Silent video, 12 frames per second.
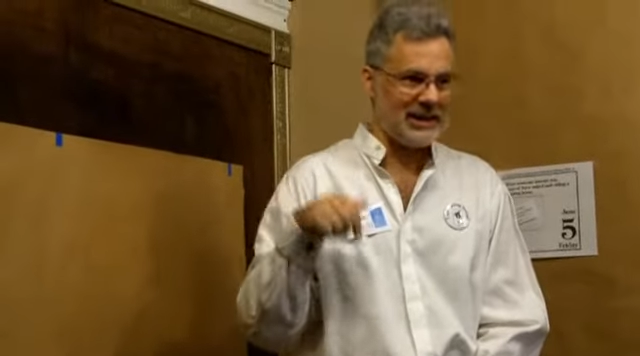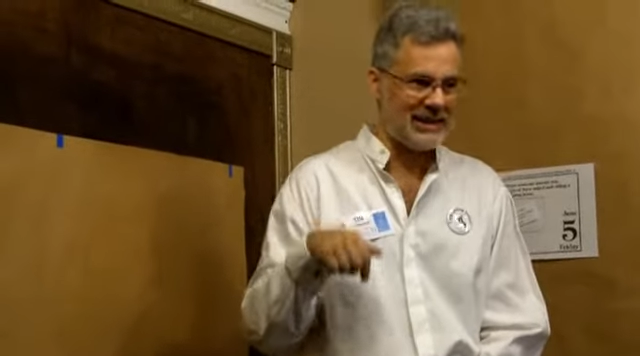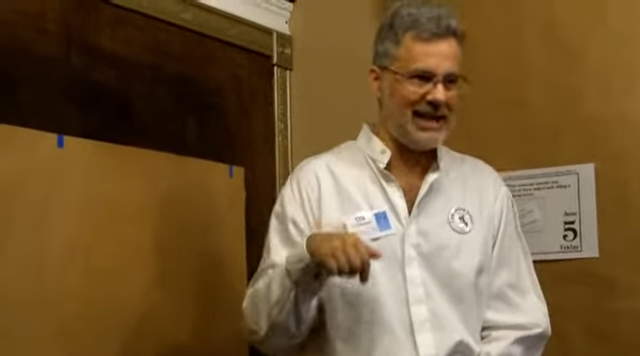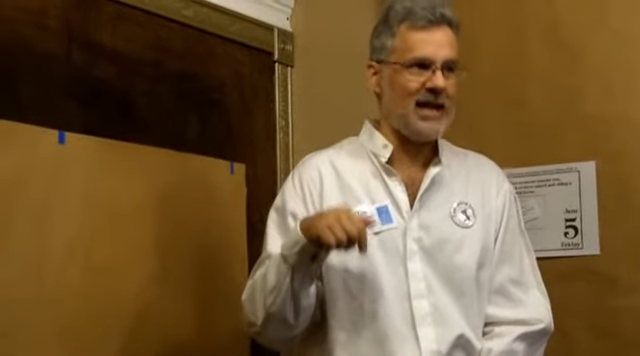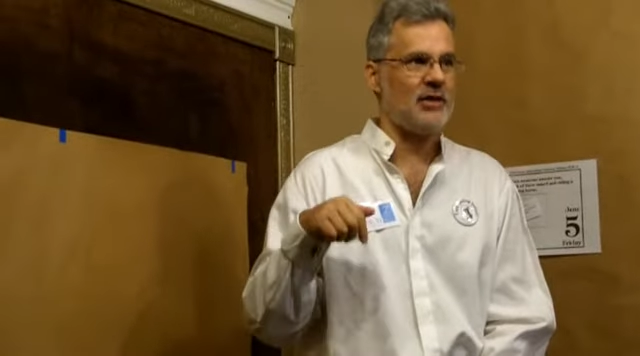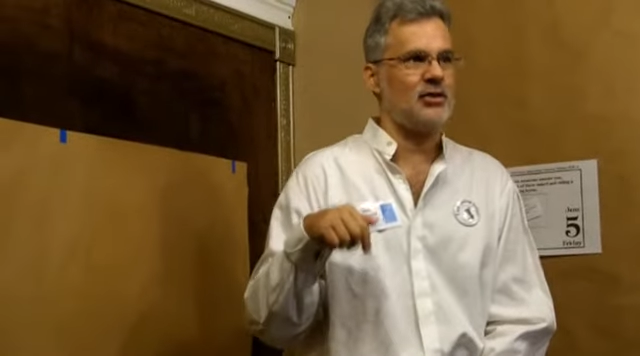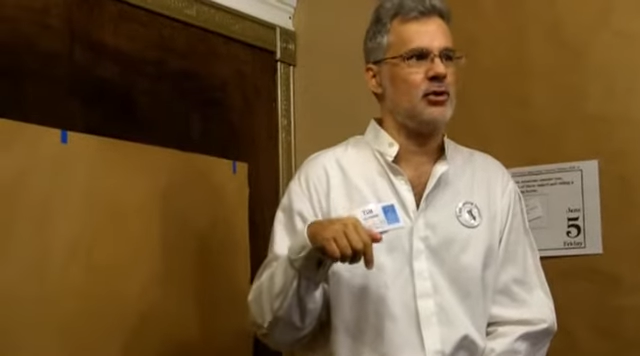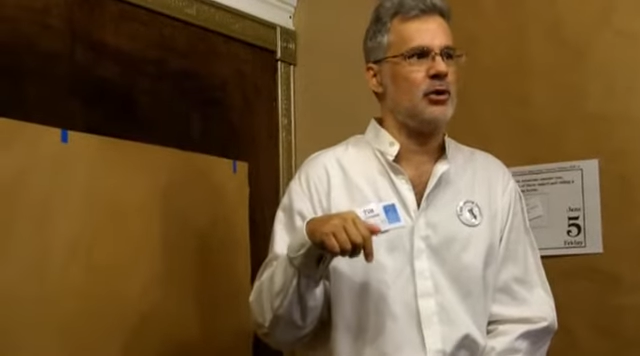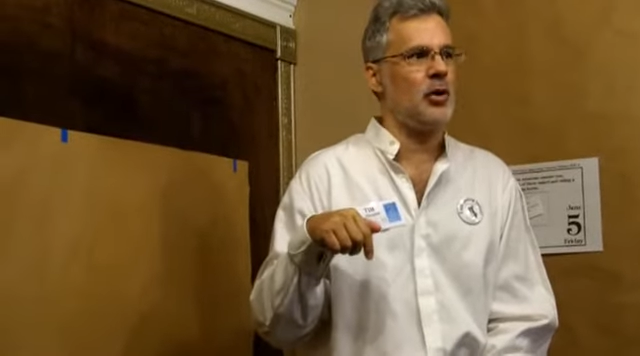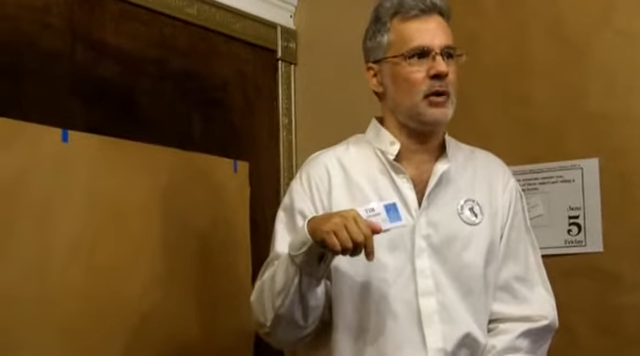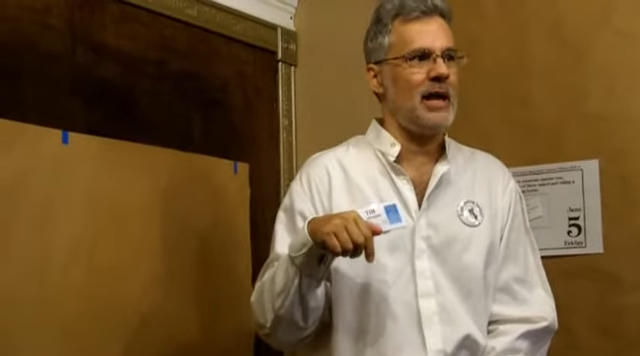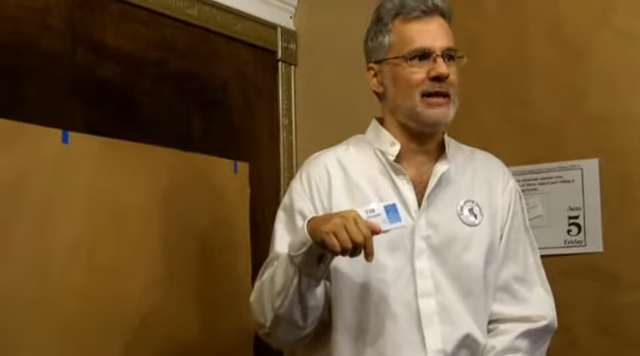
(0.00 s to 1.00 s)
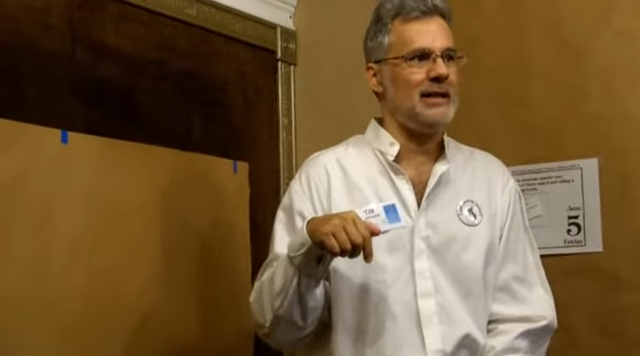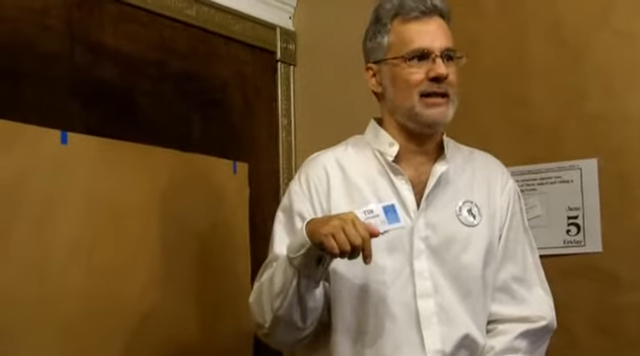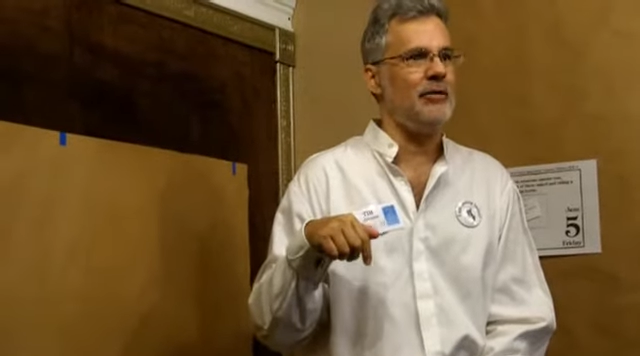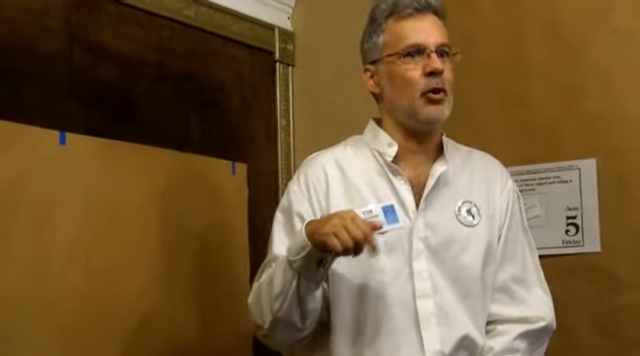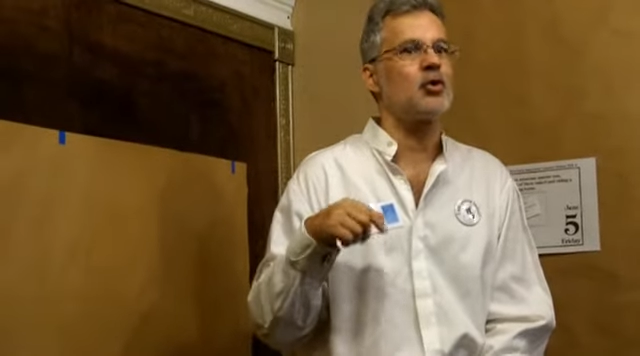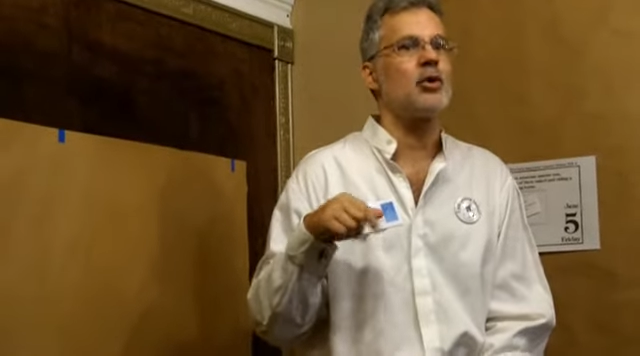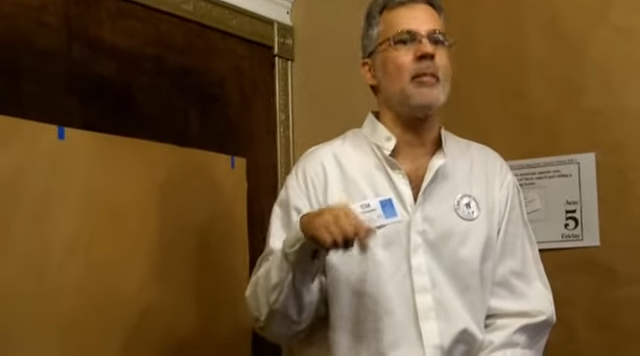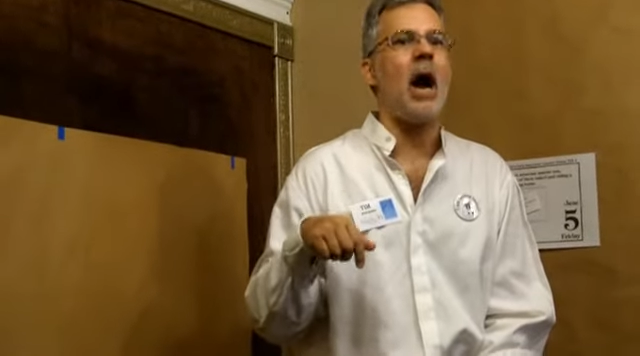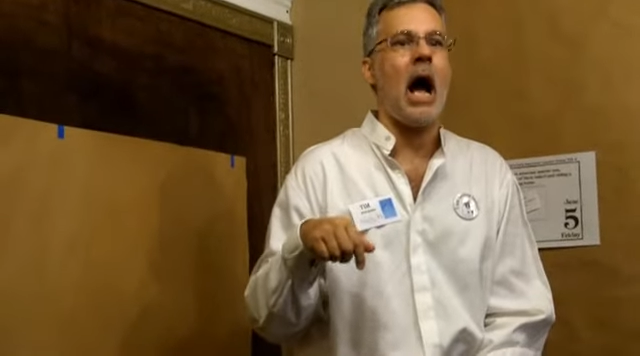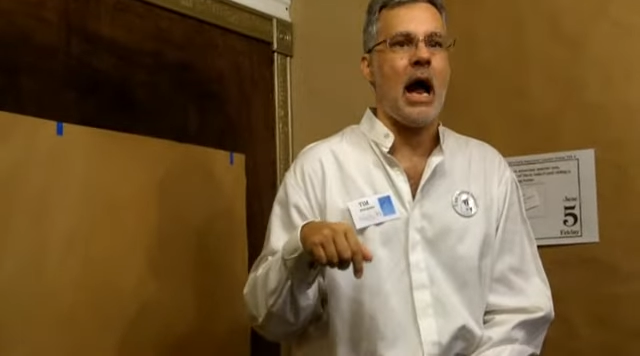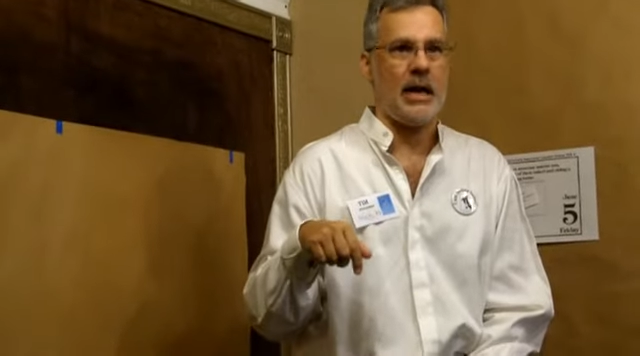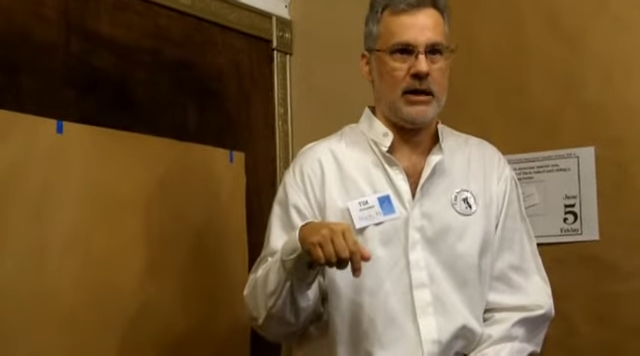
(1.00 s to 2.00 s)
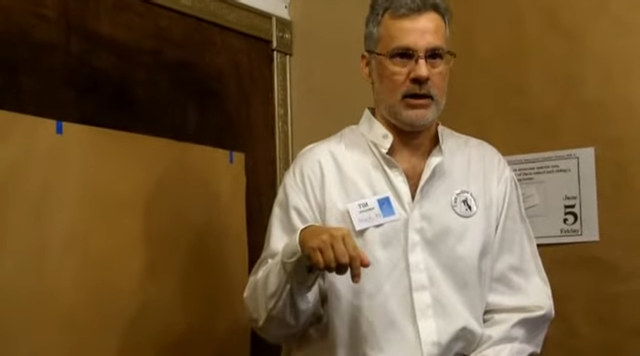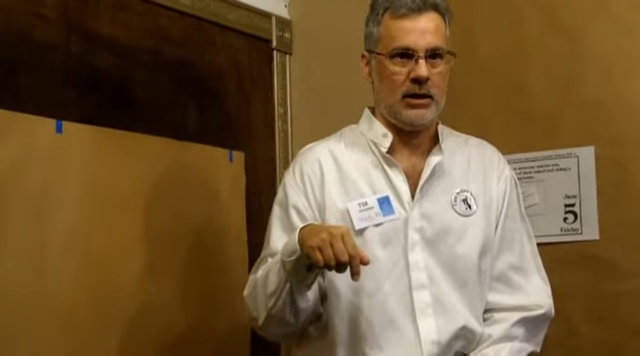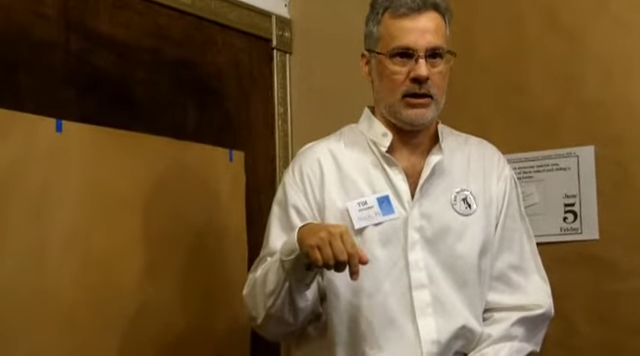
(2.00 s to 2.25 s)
stay at Studio 19. Those are mine.